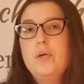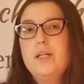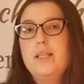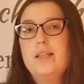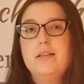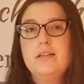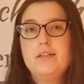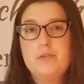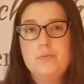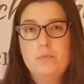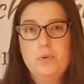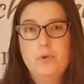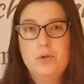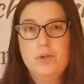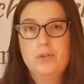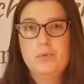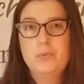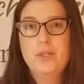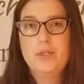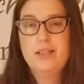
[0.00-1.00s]
with this
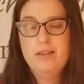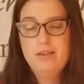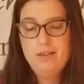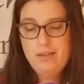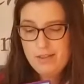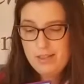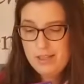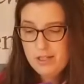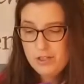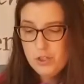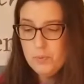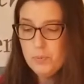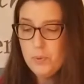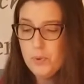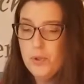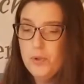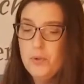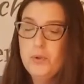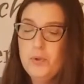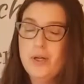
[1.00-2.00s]
book, with this
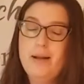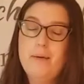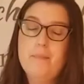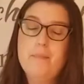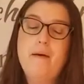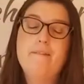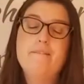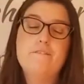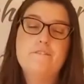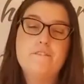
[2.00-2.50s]
program,